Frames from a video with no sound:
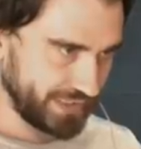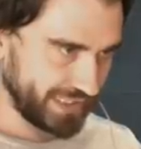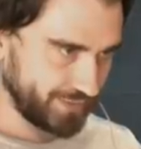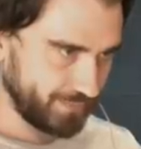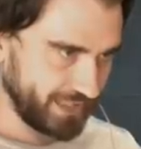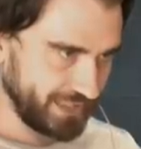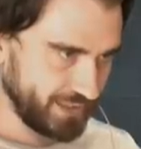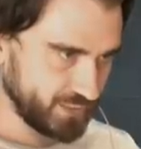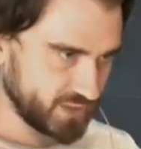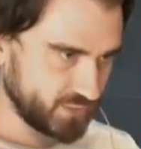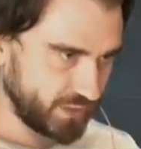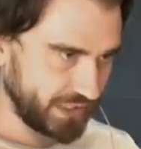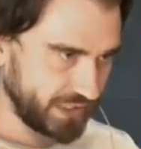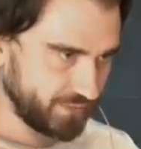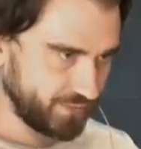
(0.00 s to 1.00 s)
that player loses
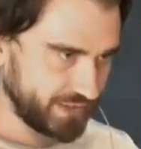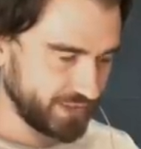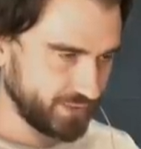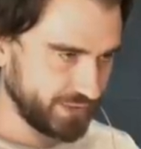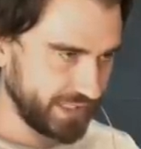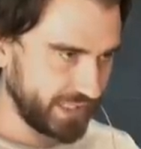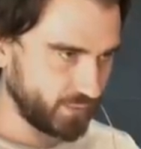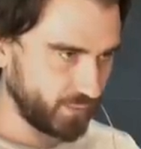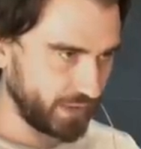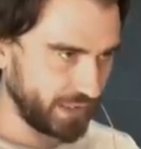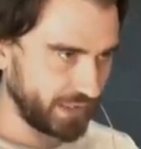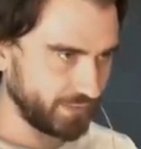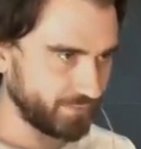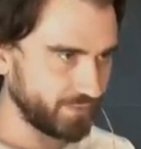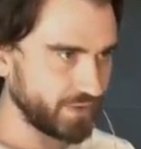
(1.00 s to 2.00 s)
one life and you gain one
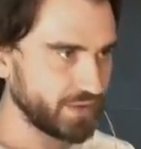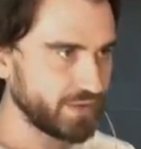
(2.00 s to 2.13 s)
life.